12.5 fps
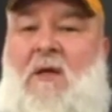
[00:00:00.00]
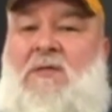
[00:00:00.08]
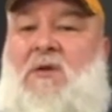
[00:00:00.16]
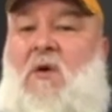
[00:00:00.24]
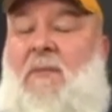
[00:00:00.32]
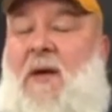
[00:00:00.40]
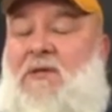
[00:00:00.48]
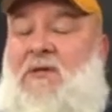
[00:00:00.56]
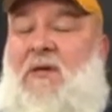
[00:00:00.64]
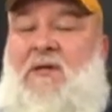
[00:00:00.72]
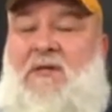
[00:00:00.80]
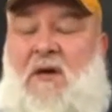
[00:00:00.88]
So I'm
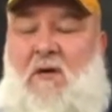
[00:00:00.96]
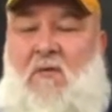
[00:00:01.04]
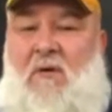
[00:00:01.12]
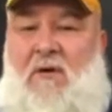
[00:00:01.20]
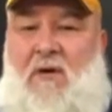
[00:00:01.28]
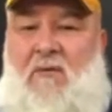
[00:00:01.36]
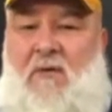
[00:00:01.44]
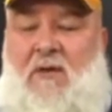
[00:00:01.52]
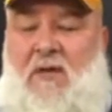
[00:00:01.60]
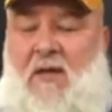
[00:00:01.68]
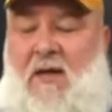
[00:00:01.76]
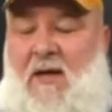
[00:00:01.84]
actually going to start working
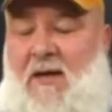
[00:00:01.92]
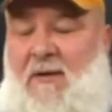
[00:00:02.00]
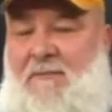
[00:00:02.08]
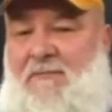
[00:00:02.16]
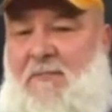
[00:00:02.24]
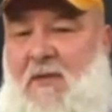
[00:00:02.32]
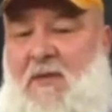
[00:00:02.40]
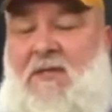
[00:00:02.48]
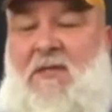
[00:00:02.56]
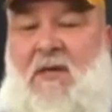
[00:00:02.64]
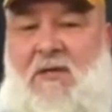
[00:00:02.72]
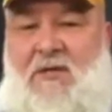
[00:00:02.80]
with the um, the
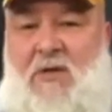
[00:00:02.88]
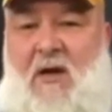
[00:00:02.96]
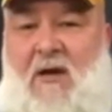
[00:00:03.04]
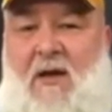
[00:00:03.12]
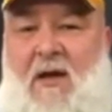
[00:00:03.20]
slingshot.